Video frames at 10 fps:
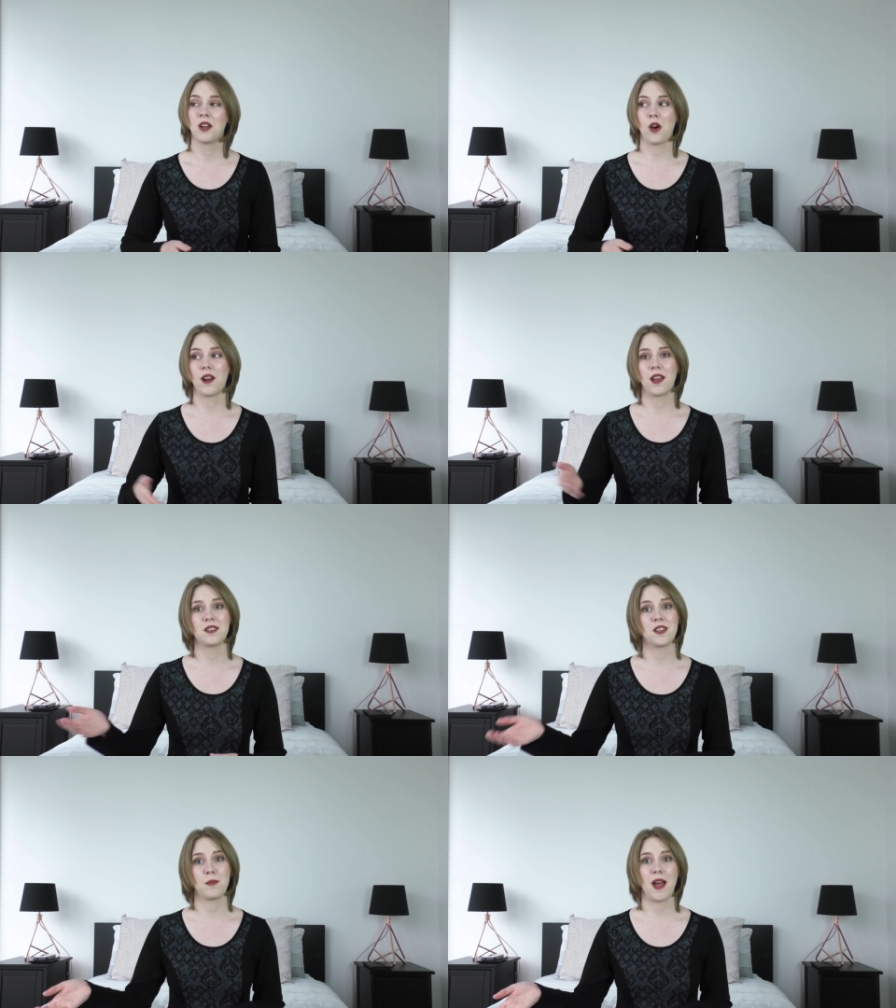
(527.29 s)
gone out
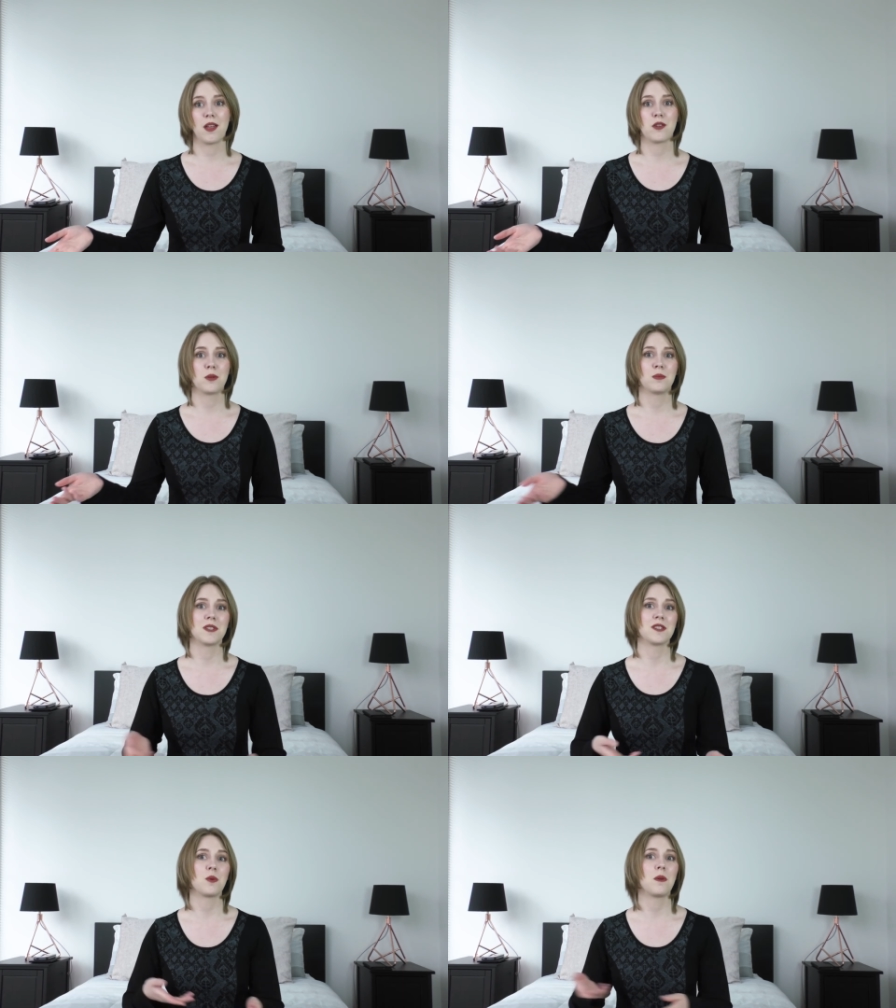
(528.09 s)
to the bathroom
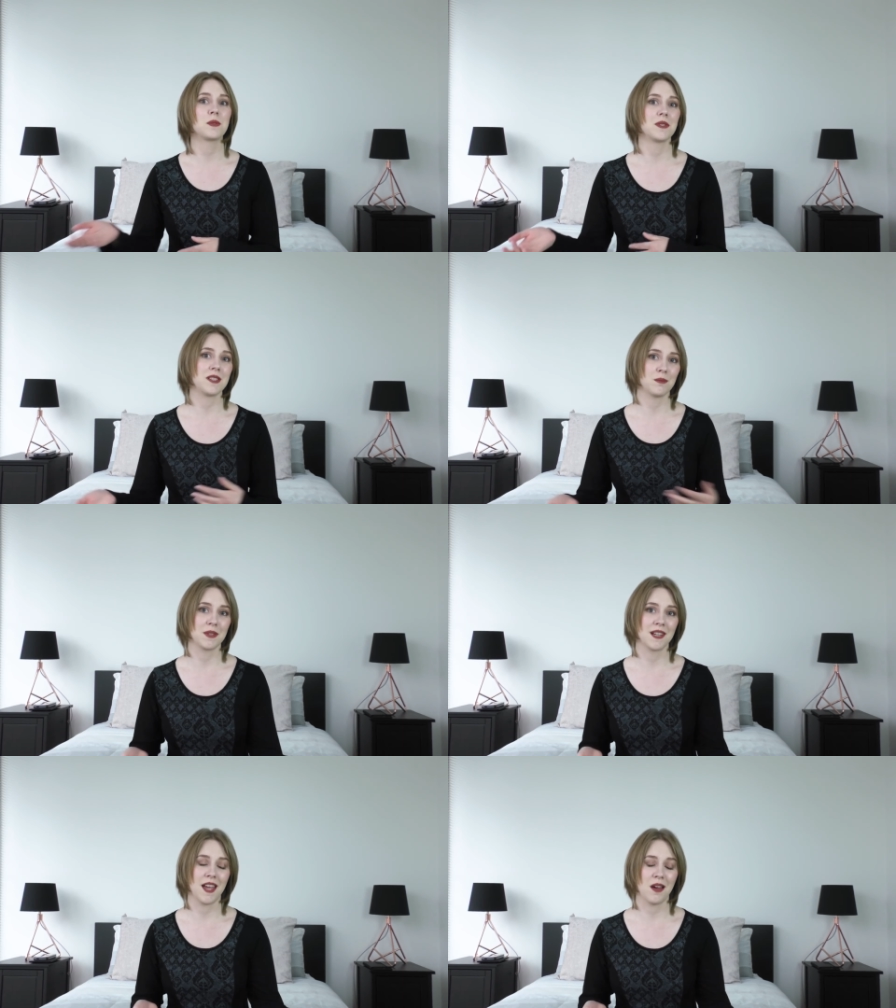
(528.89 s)
and swapped with
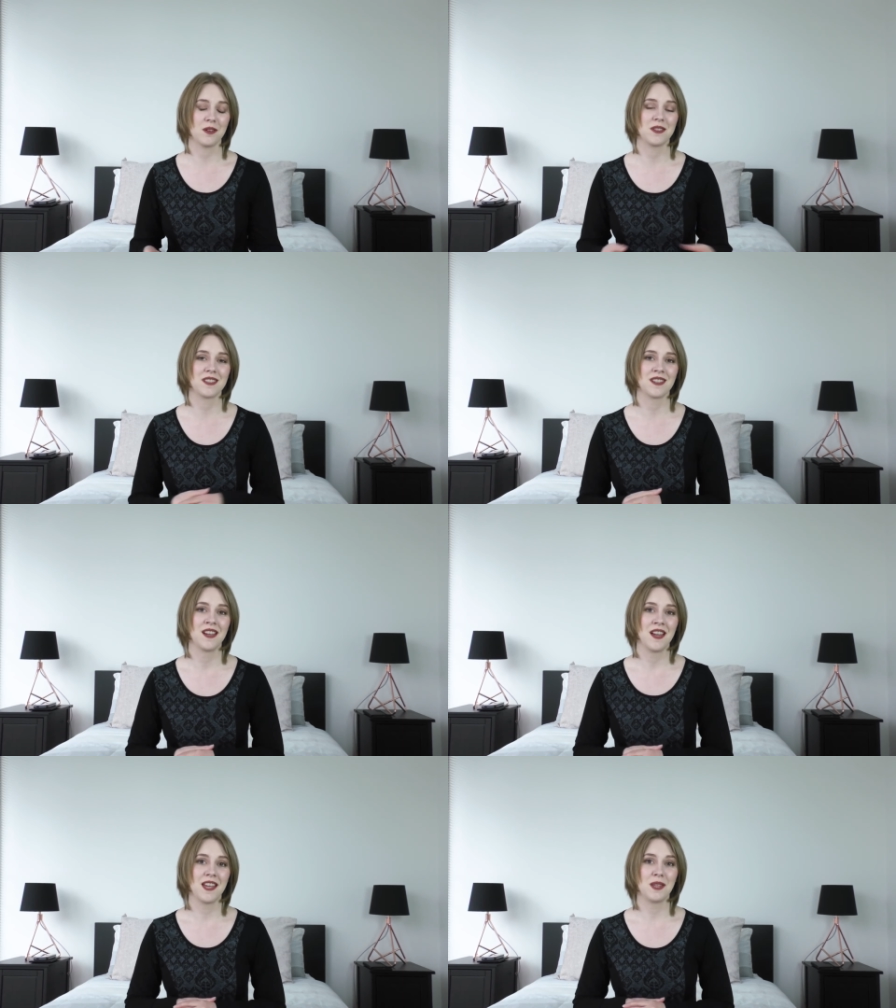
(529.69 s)
somebody else
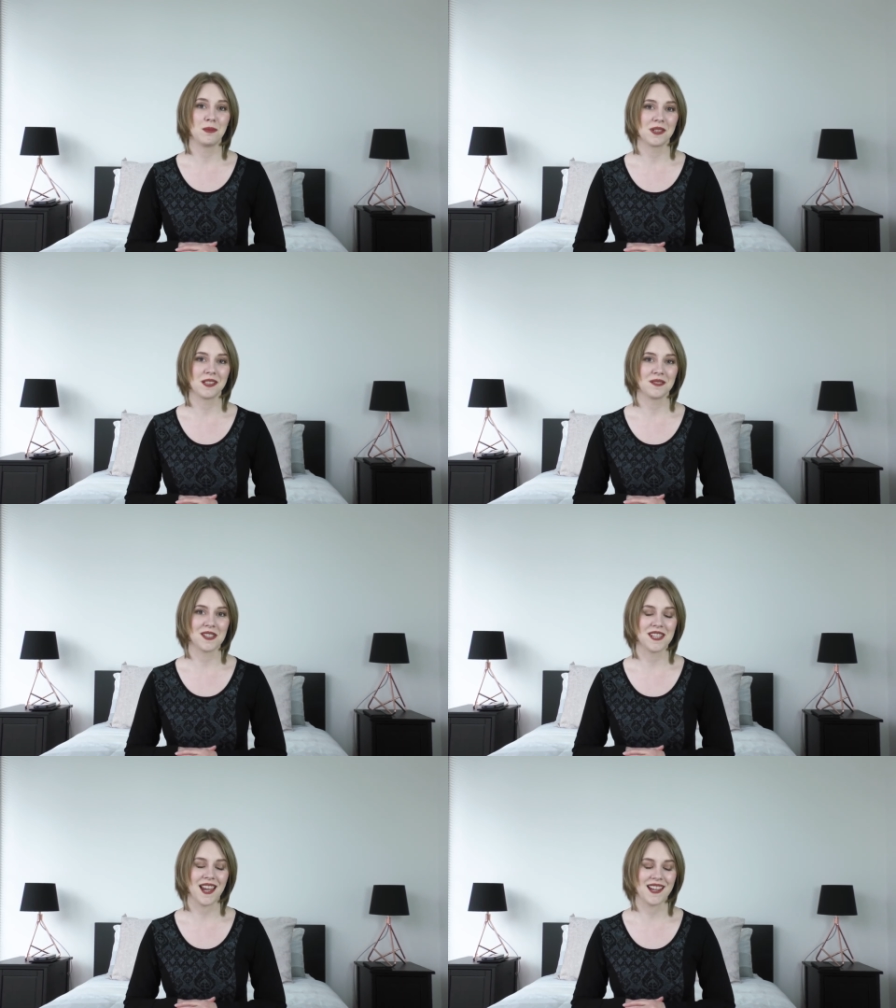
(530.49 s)
in the middle of
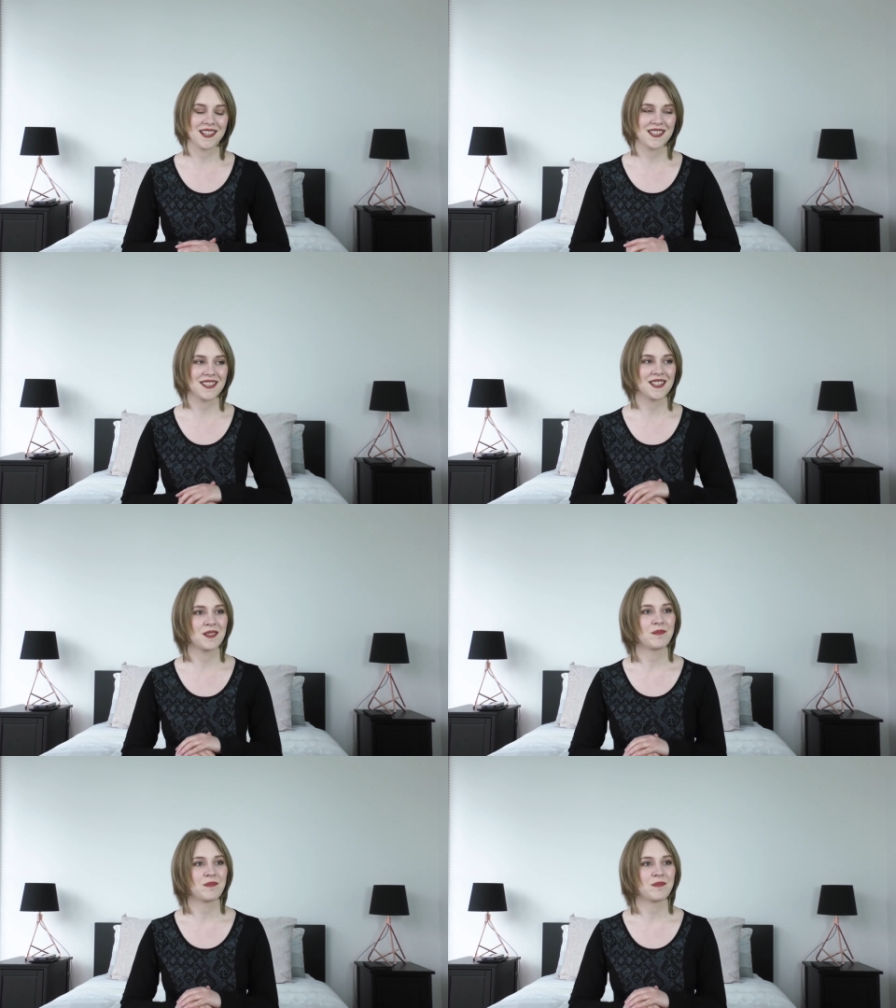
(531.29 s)
the test.